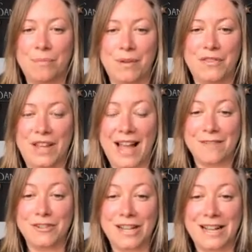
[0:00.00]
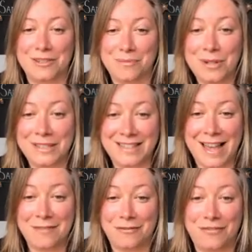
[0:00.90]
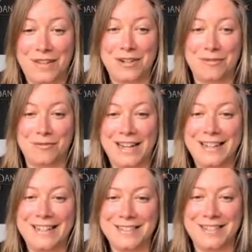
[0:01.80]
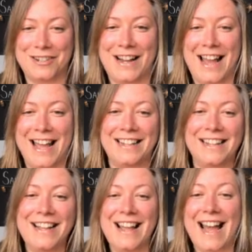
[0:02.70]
but the advertiser puts that fear right into your head